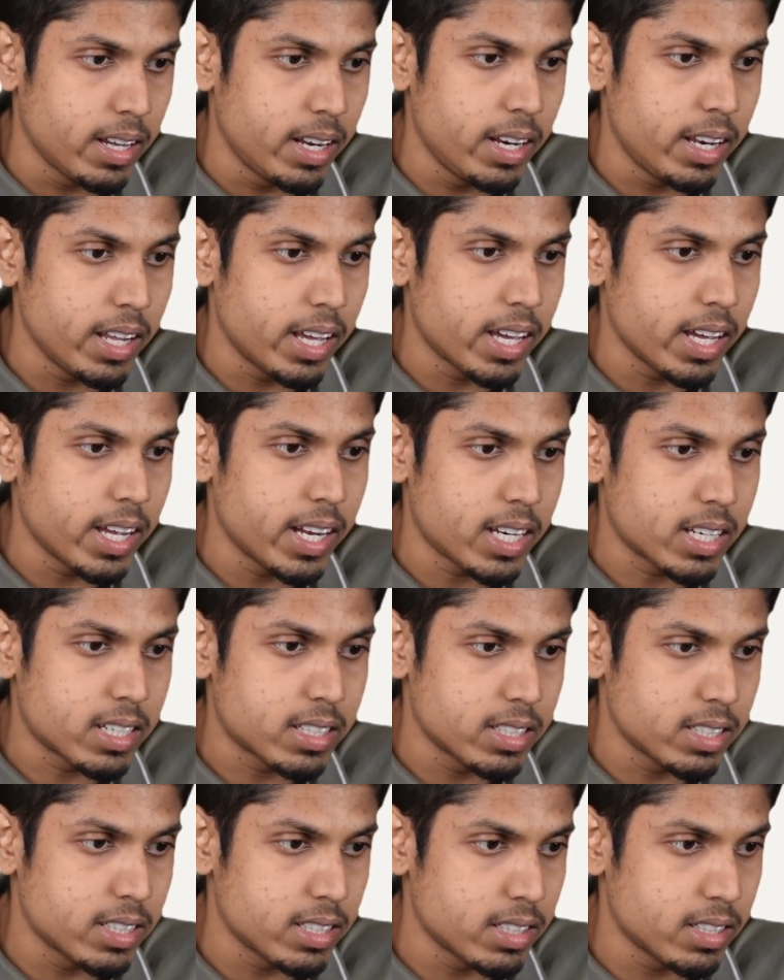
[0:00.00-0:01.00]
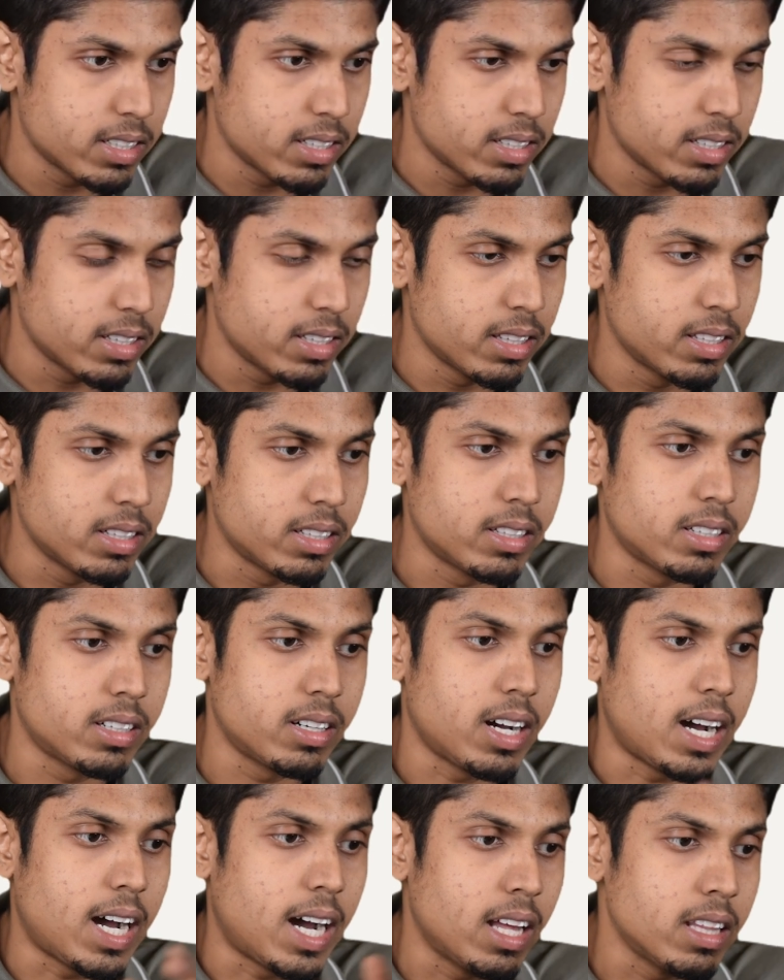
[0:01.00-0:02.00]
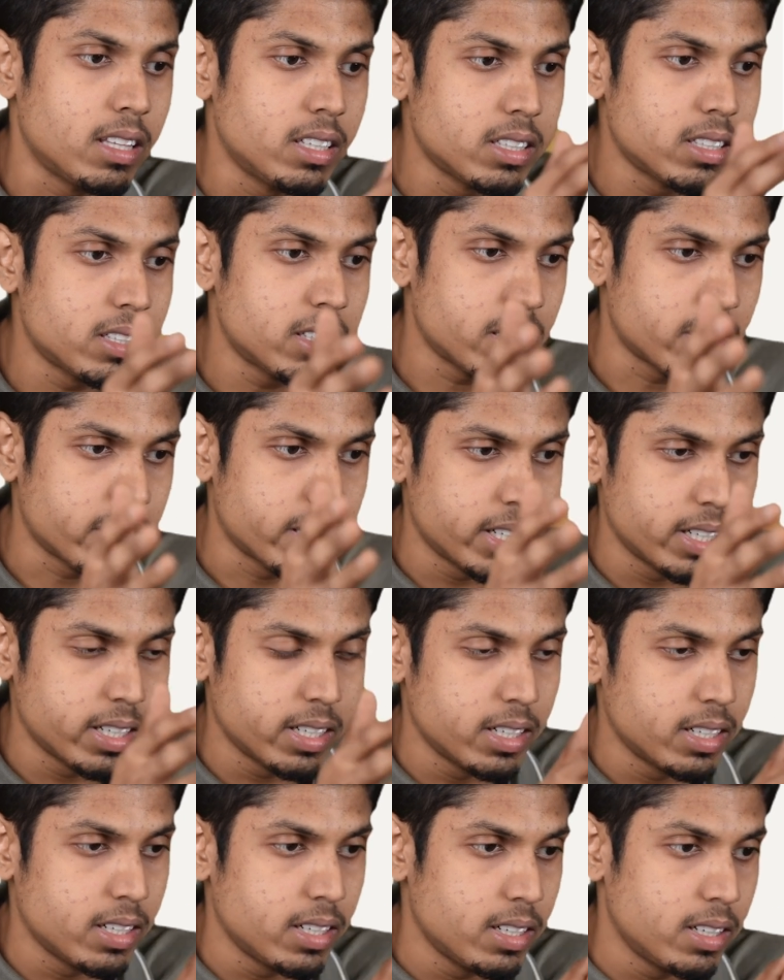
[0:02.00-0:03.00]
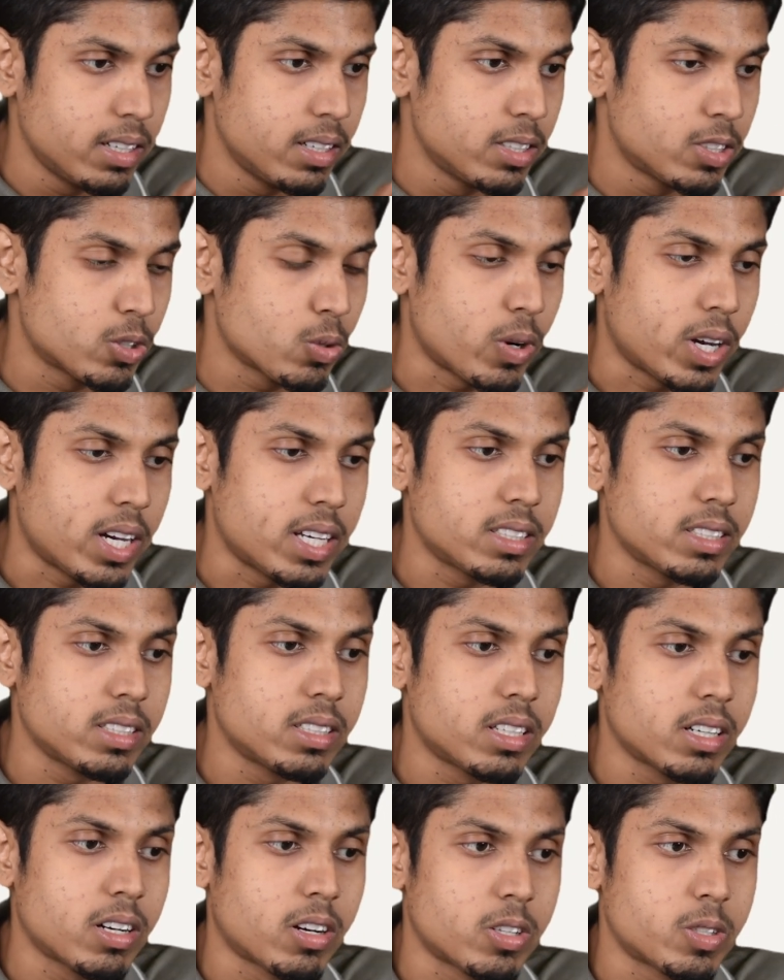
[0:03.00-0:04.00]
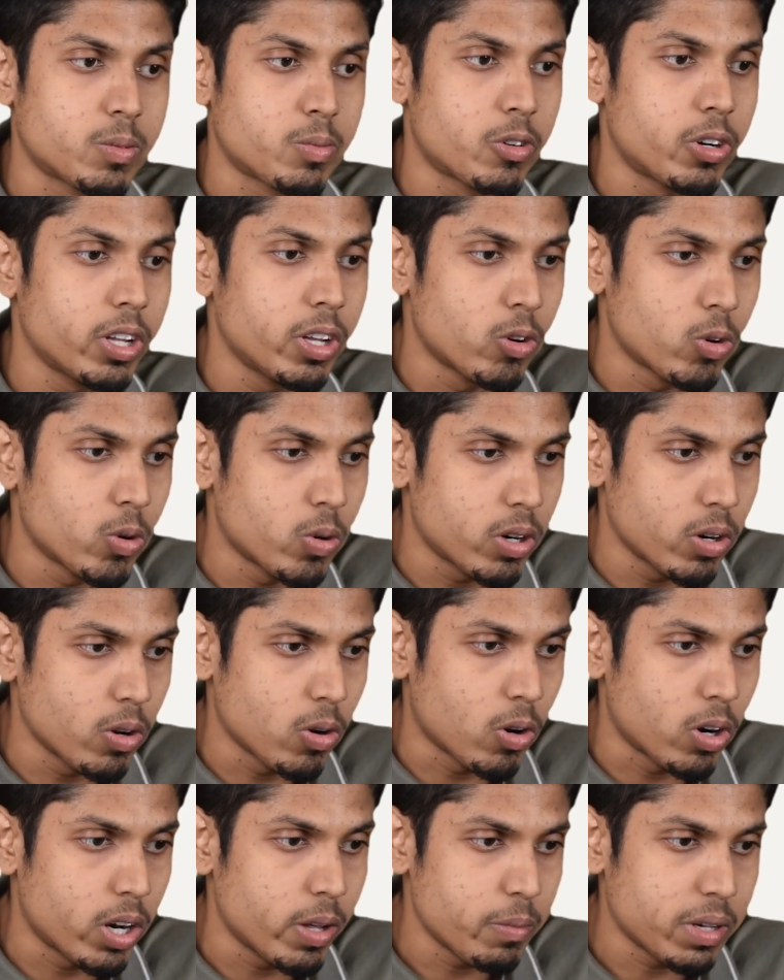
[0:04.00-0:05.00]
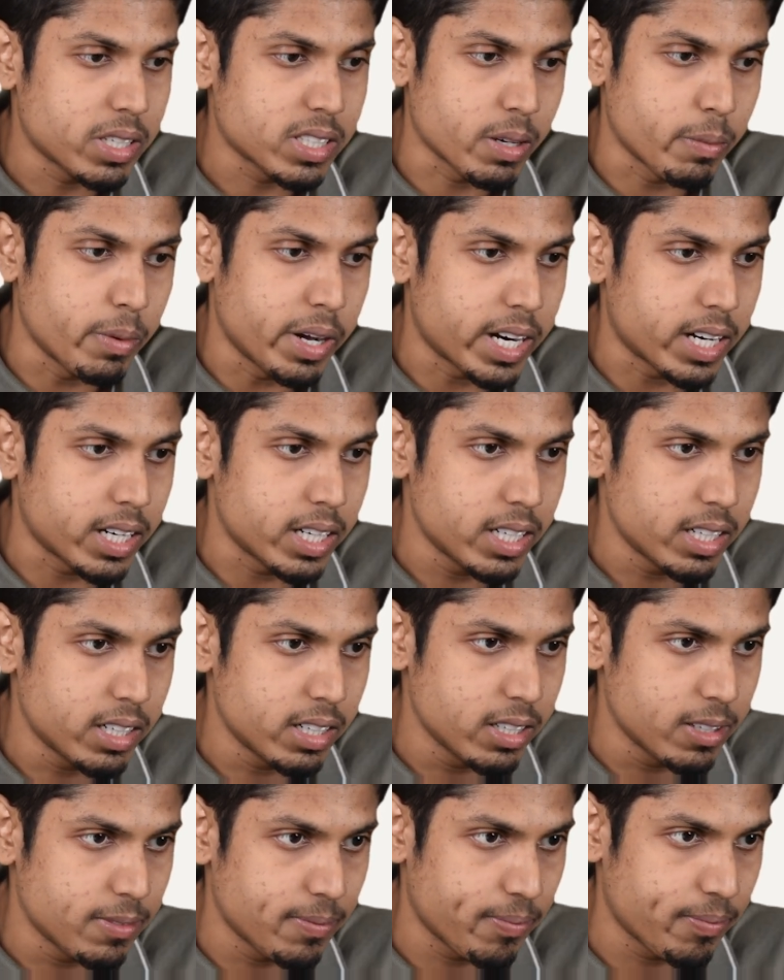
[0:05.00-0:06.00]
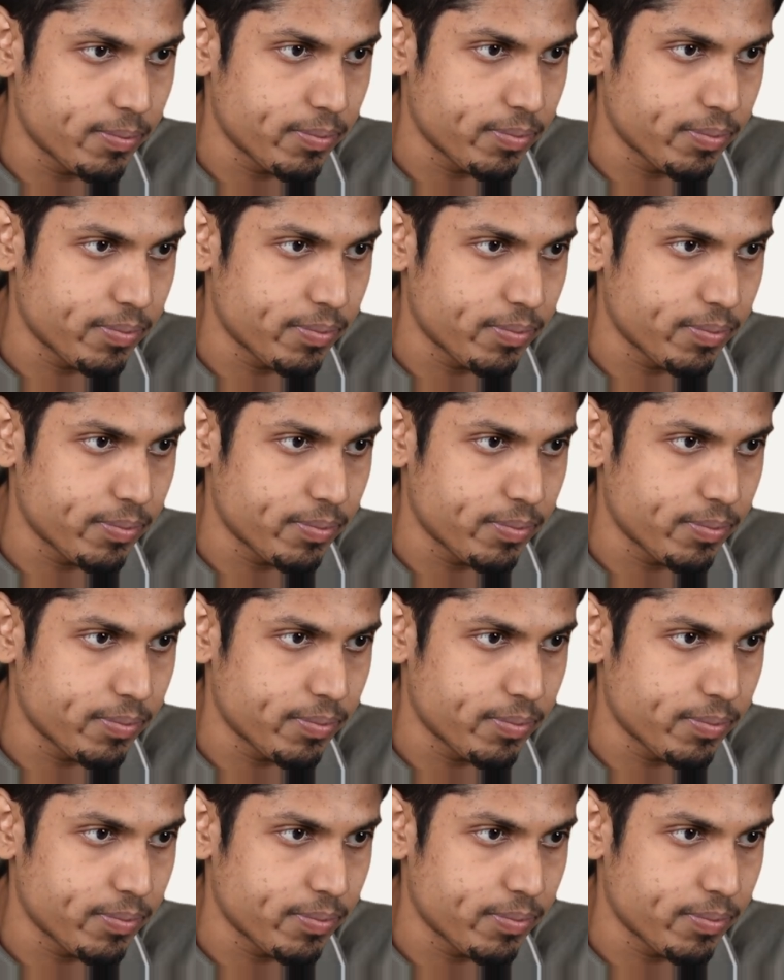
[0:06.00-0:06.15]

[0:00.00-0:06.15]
indicate the other squares in the corresponding row and column as abandoned.